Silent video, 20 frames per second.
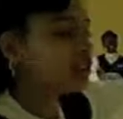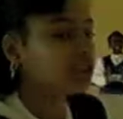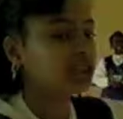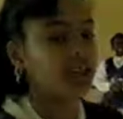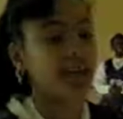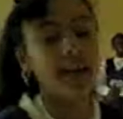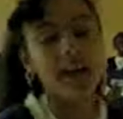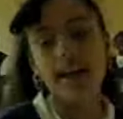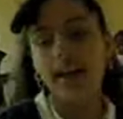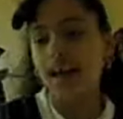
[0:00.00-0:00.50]

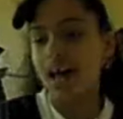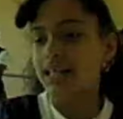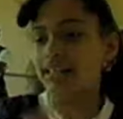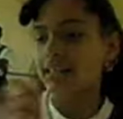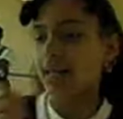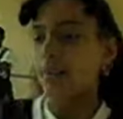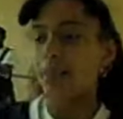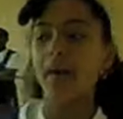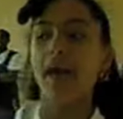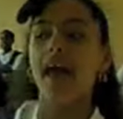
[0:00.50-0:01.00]
it's a way
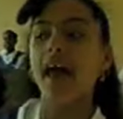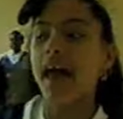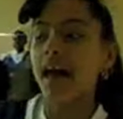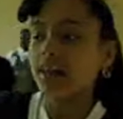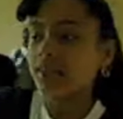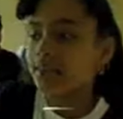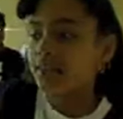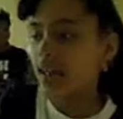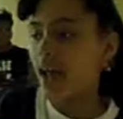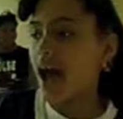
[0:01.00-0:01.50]
of
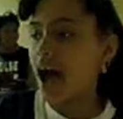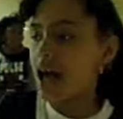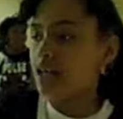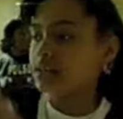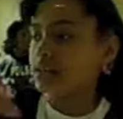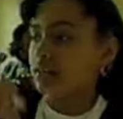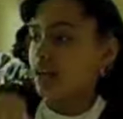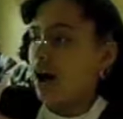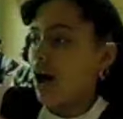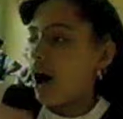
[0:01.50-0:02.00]
building
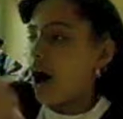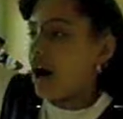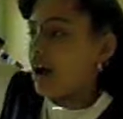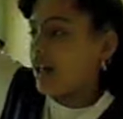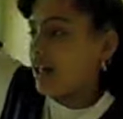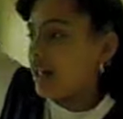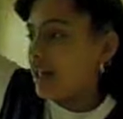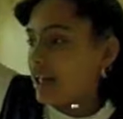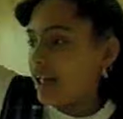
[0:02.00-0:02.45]
self-esteem.